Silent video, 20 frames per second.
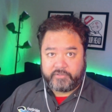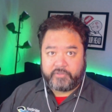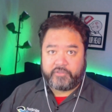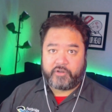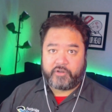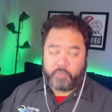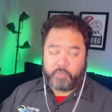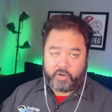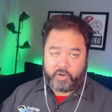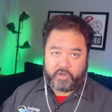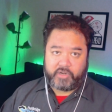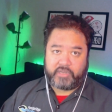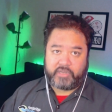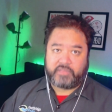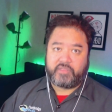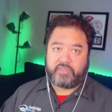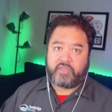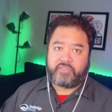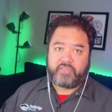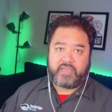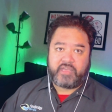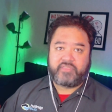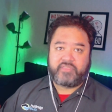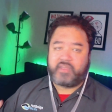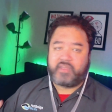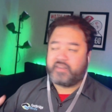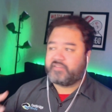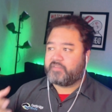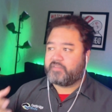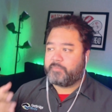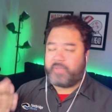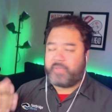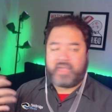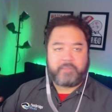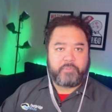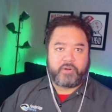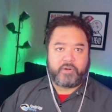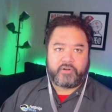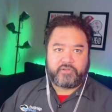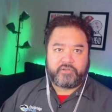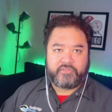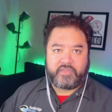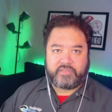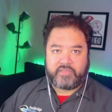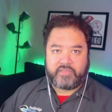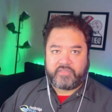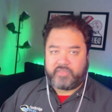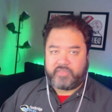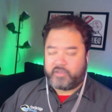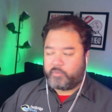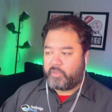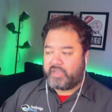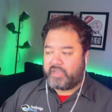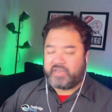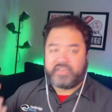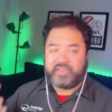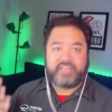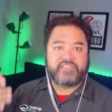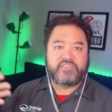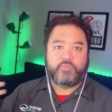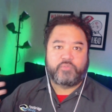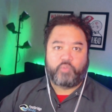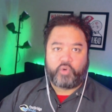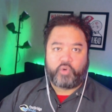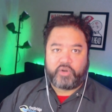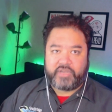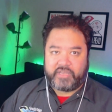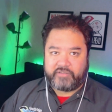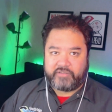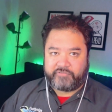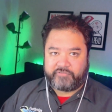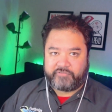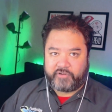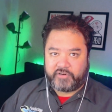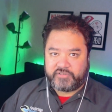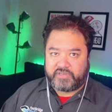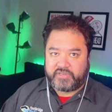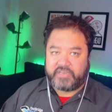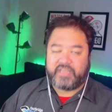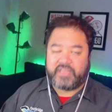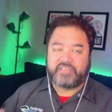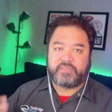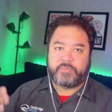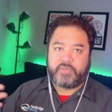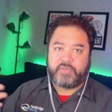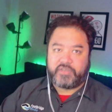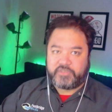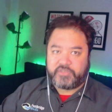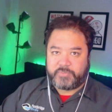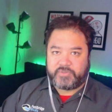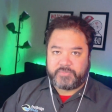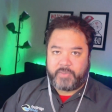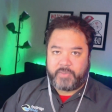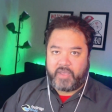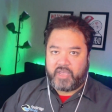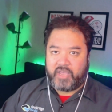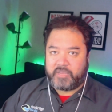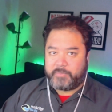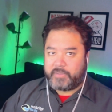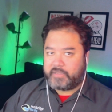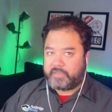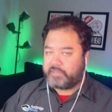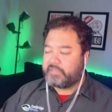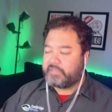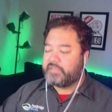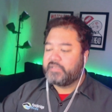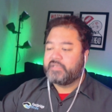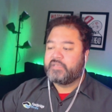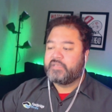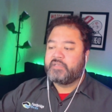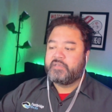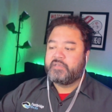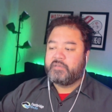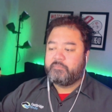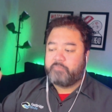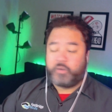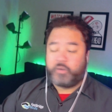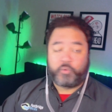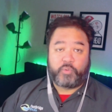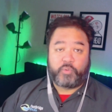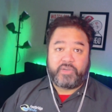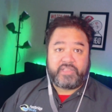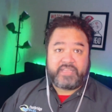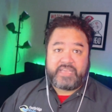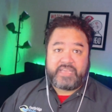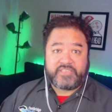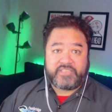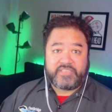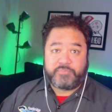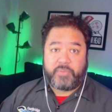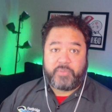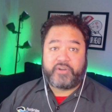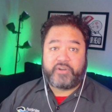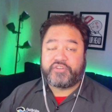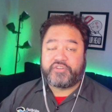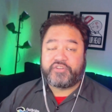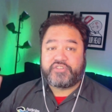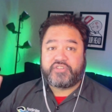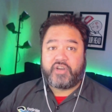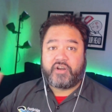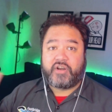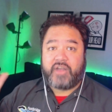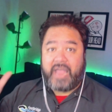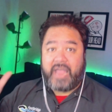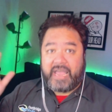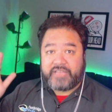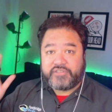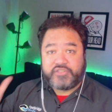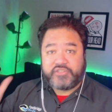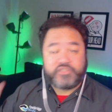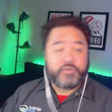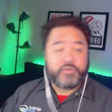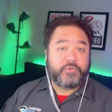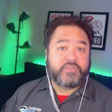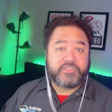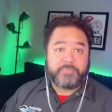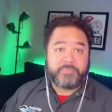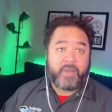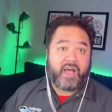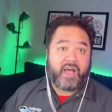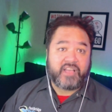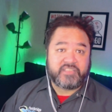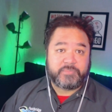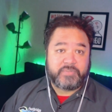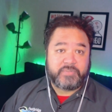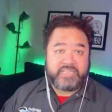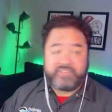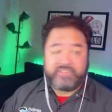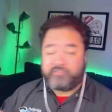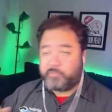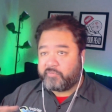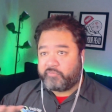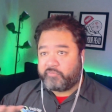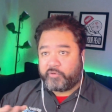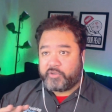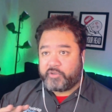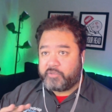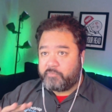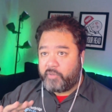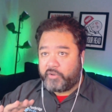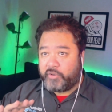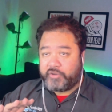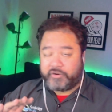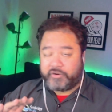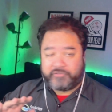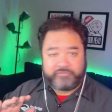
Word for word: their marketing. They think that it's a back burner thing. They think, well, I'm going to get some work in first, going to get some customers behind me. But really, it's better to start as soon as possible, even before you mow your